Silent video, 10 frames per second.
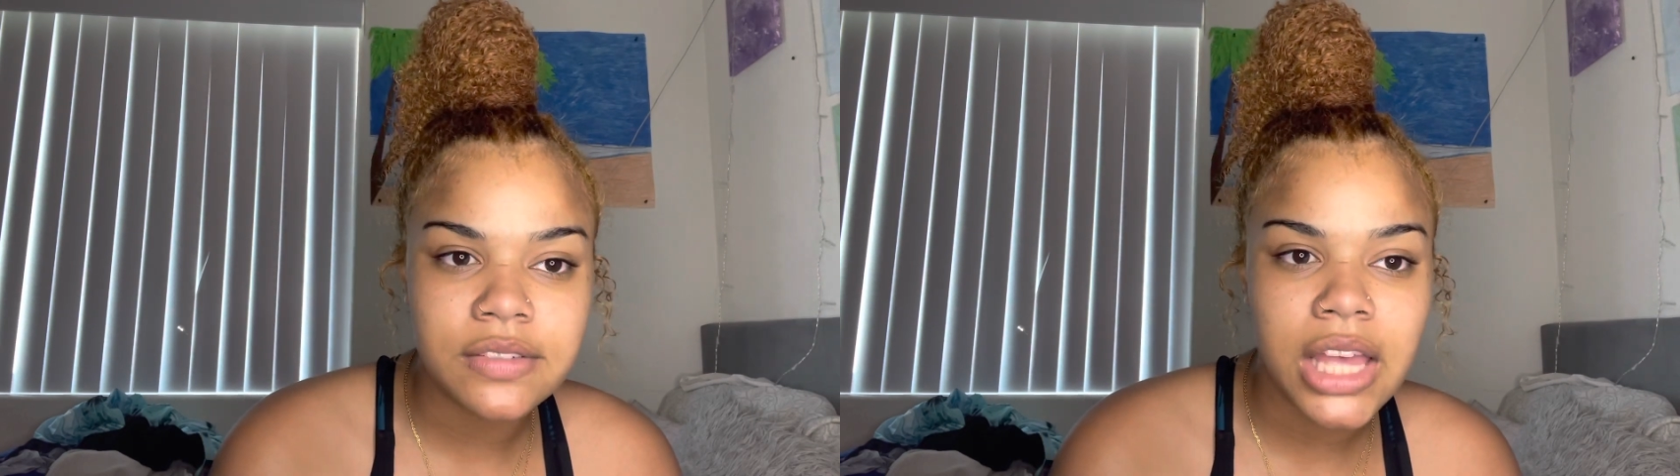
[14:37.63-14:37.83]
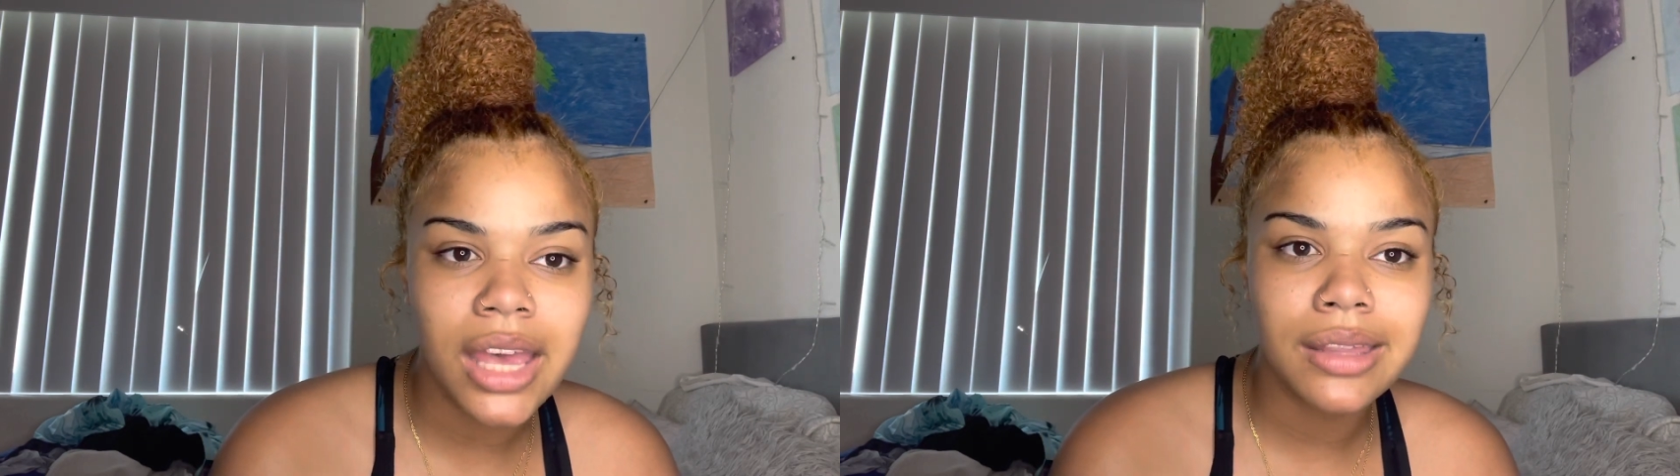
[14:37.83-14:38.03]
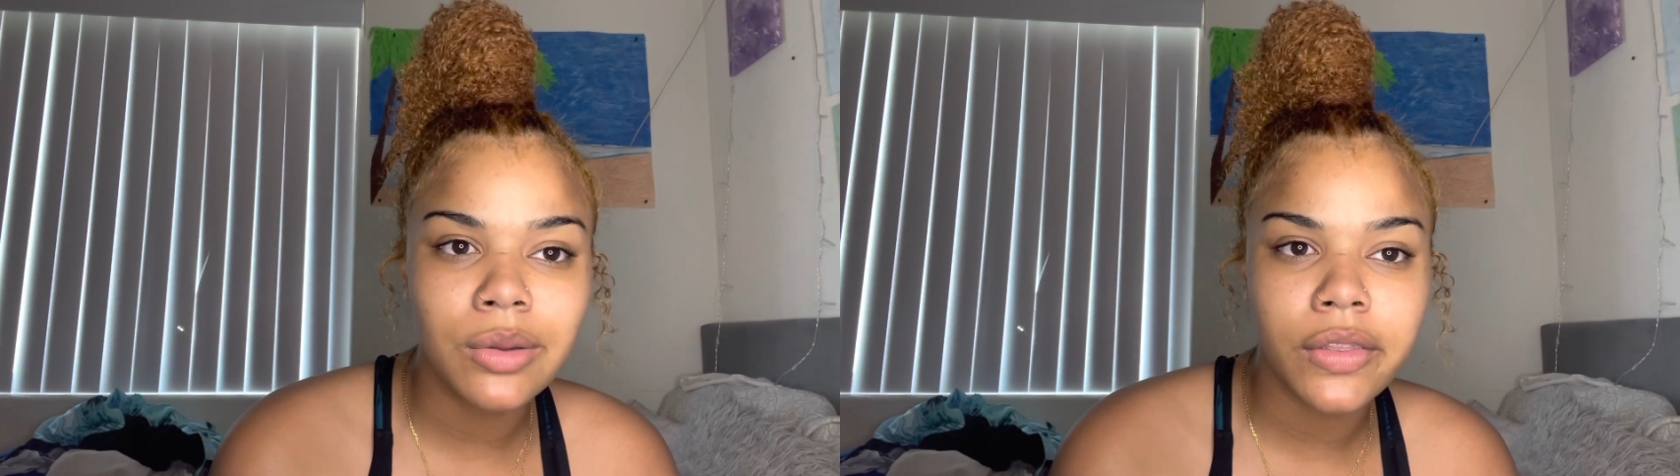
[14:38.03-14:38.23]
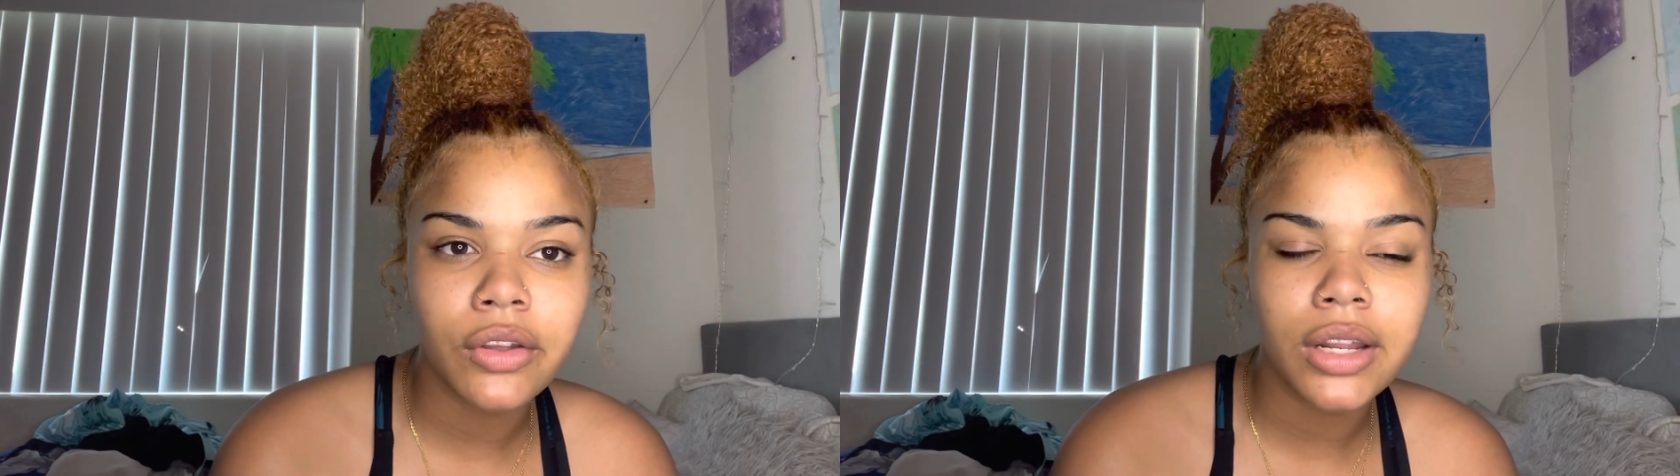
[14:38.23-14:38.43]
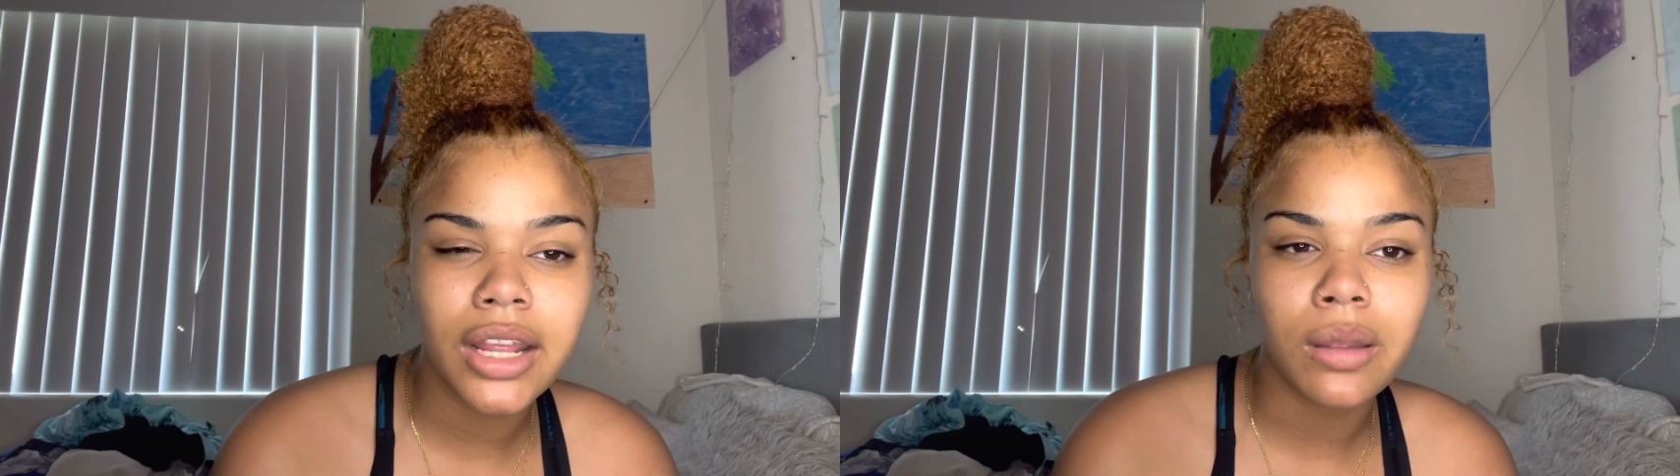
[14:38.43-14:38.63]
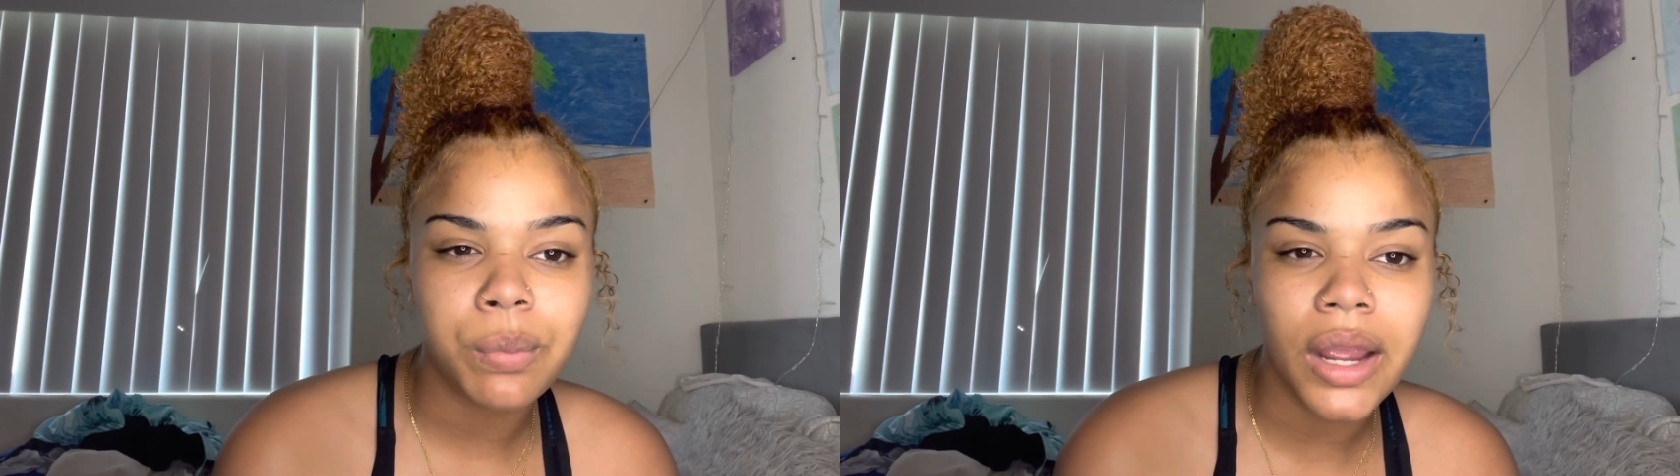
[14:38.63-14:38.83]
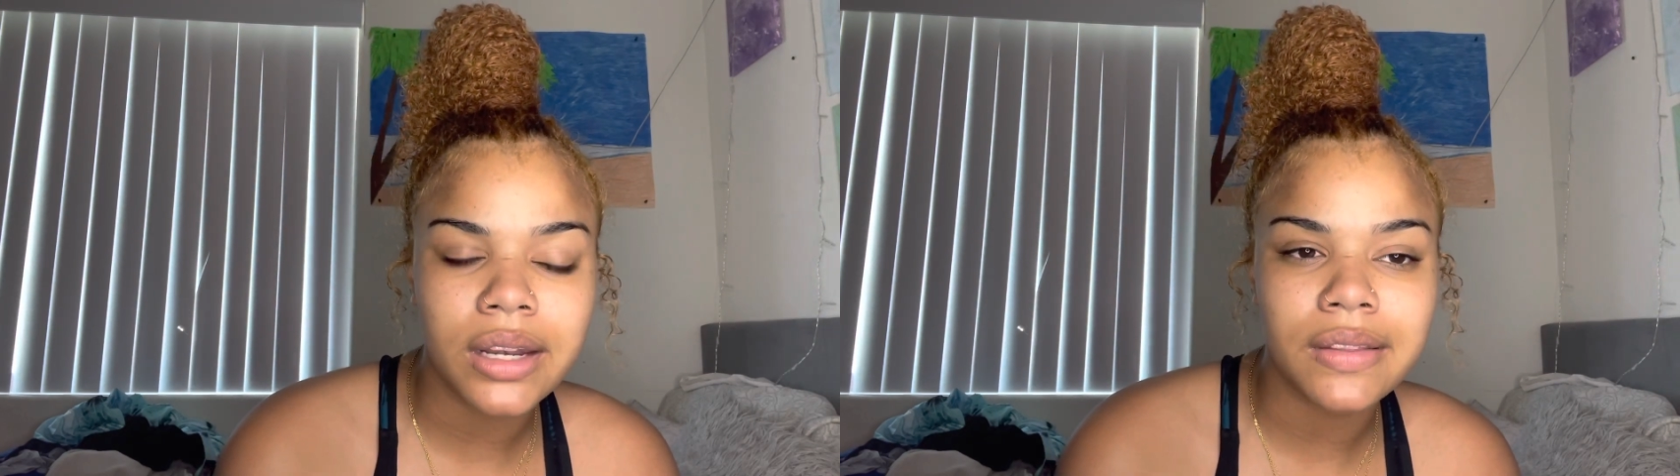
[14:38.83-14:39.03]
telling you that they're going to get you pregnant?